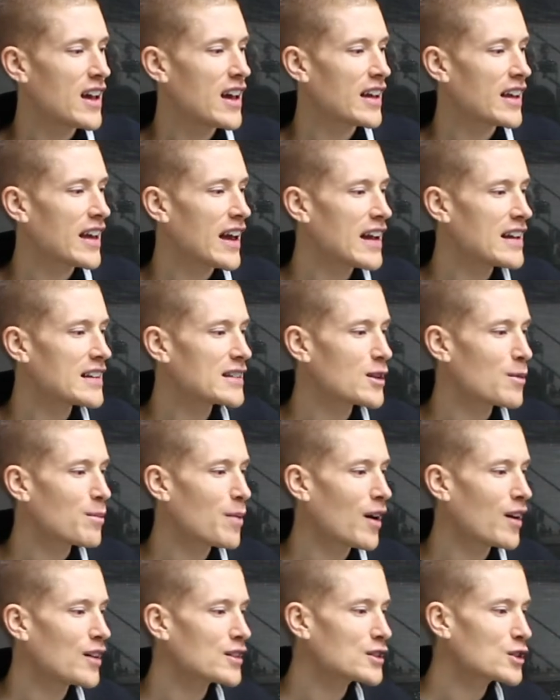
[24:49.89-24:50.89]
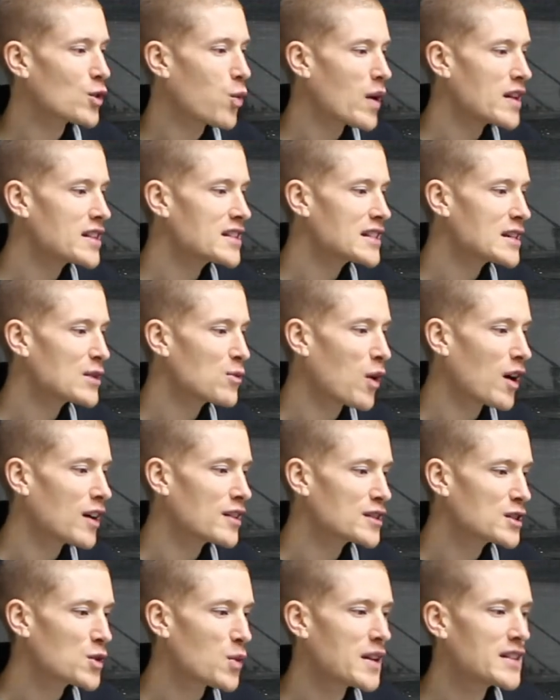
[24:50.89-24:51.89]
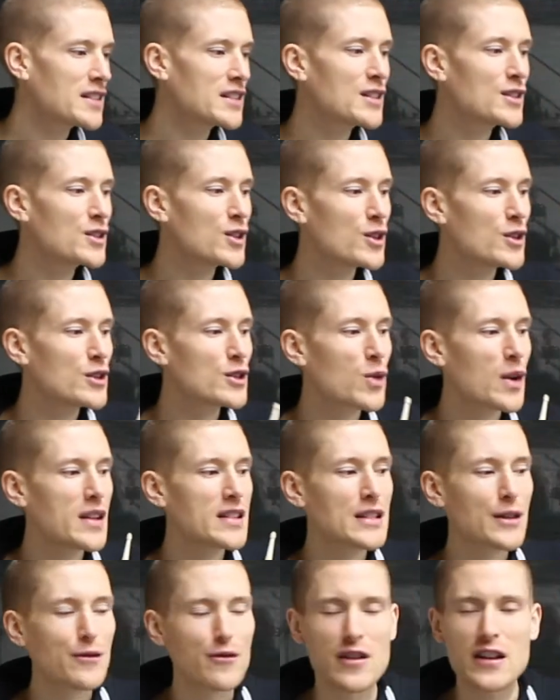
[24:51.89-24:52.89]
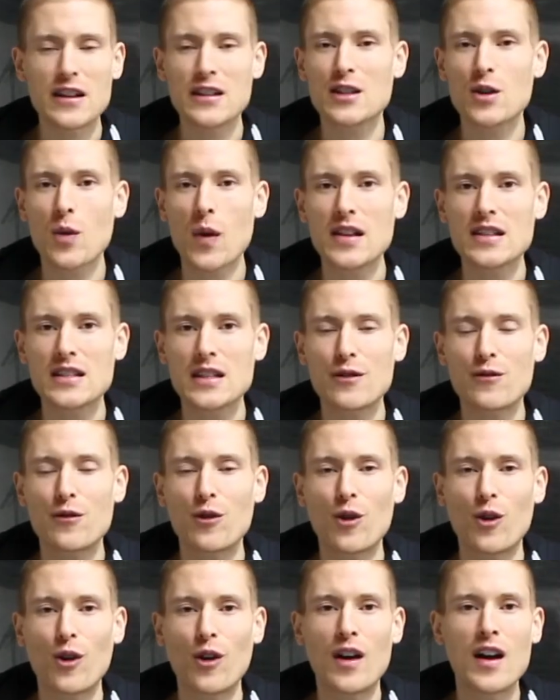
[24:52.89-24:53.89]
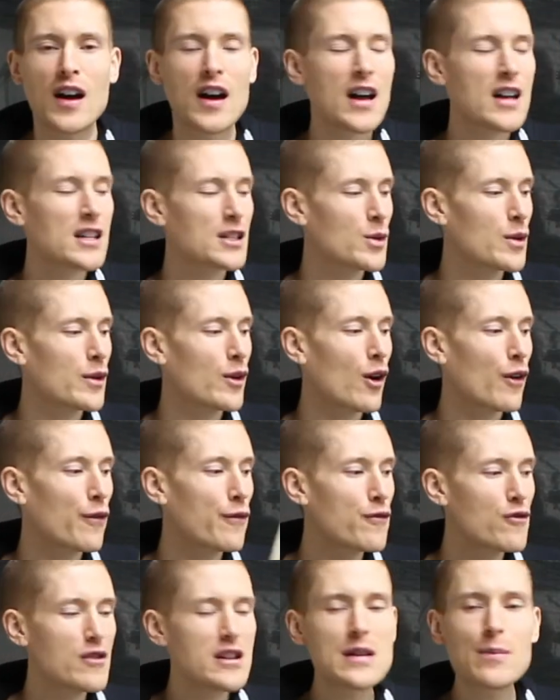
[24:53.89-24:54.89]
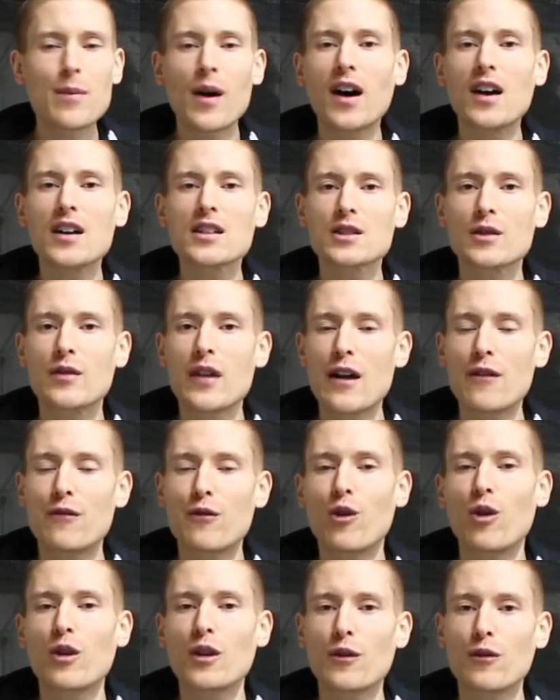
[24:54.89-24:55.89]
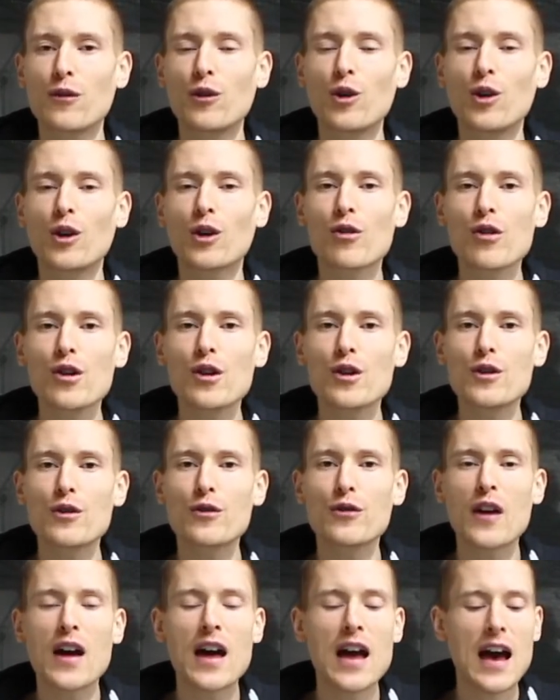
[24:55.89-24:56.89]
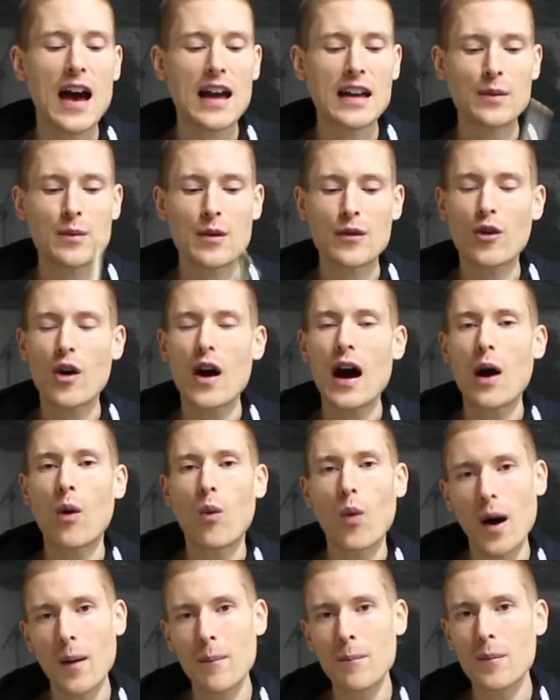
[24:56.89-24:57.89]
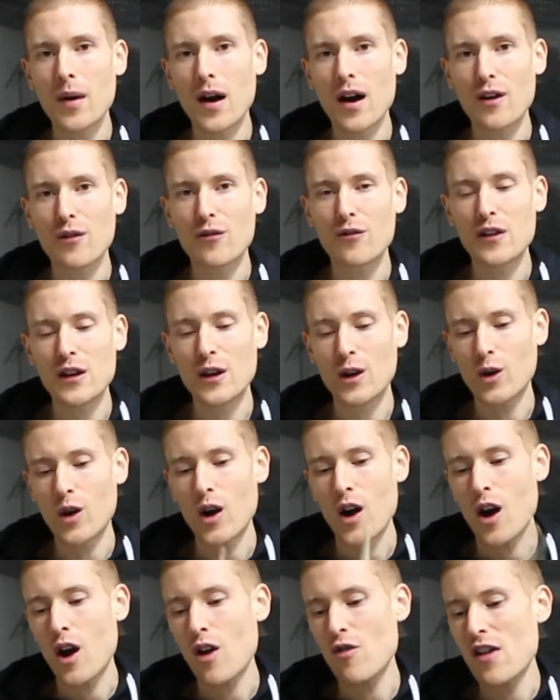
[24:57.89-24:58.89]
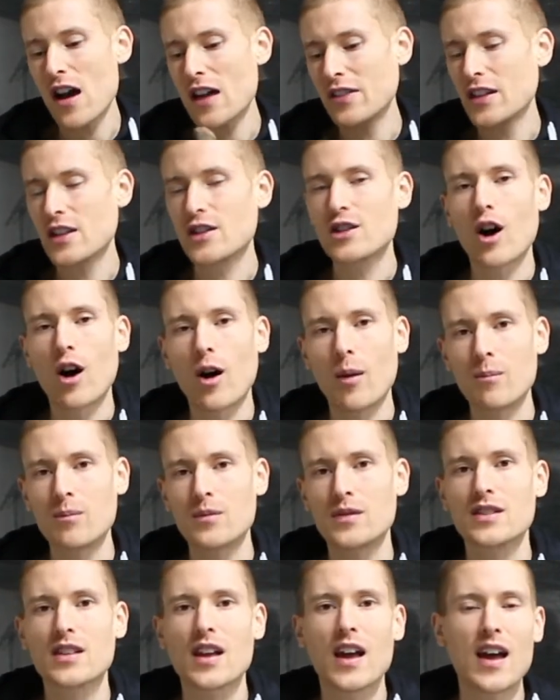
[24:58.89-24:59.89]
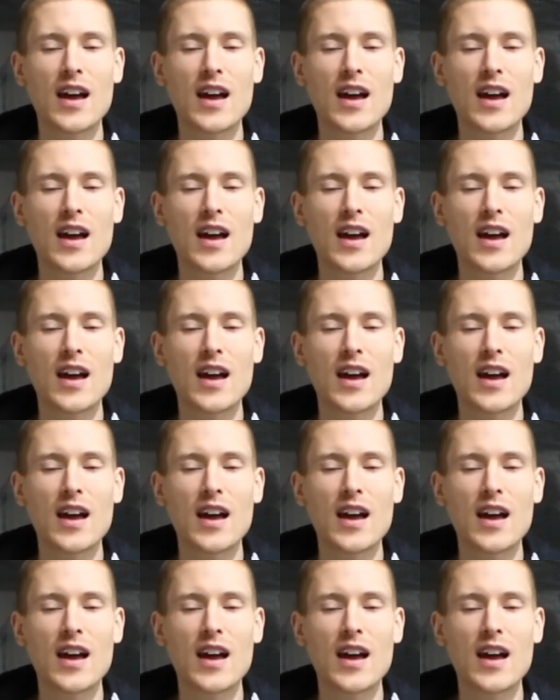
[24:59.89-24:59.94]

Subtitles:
Okay, so bars 21, 22, 23 and 24. So we've got 3 bars of our 4 on the floor groove, and then we've got our 1-bar fill around the toms.